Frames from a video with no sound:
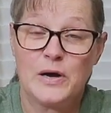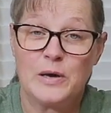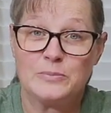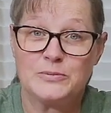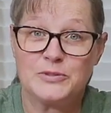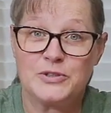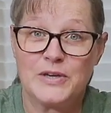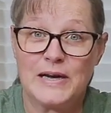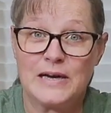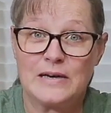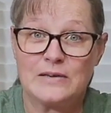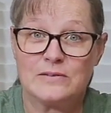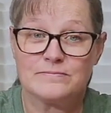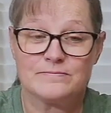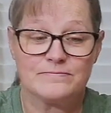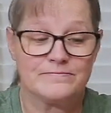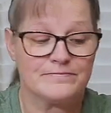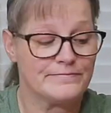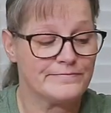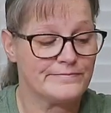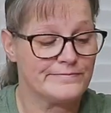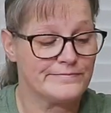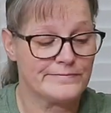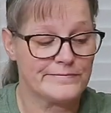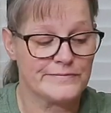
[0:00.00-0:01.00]
helped you out.
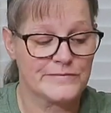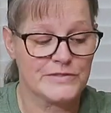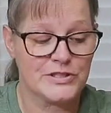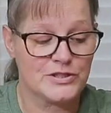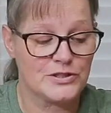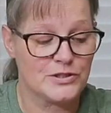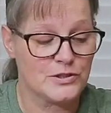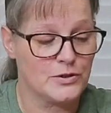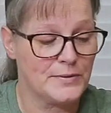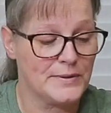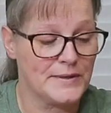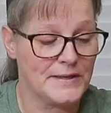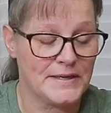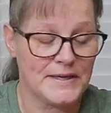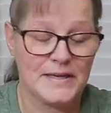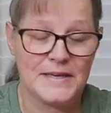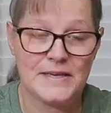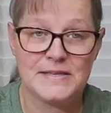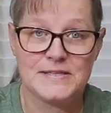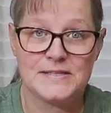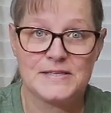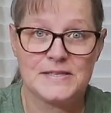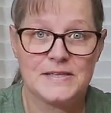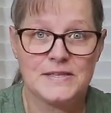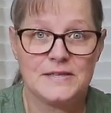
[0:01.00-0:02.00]
Just a quick,
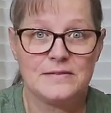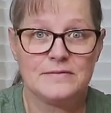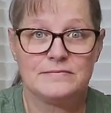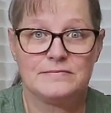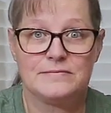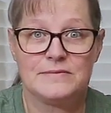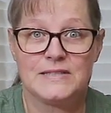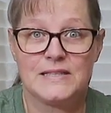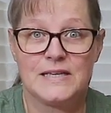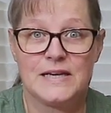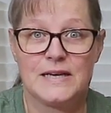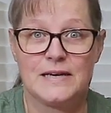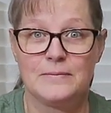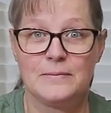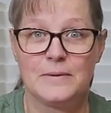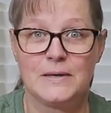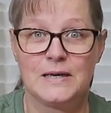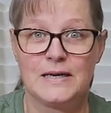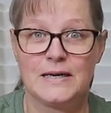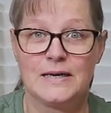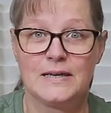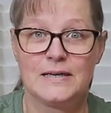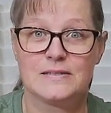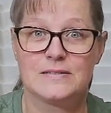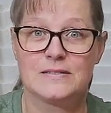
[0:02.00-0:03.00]
easy
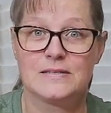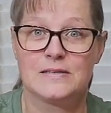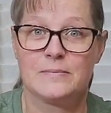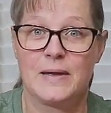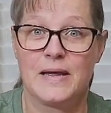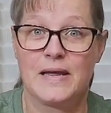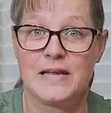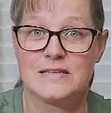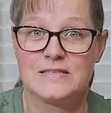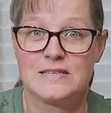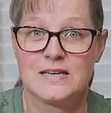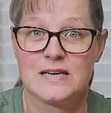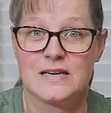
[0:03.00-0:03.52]
DIY on some hand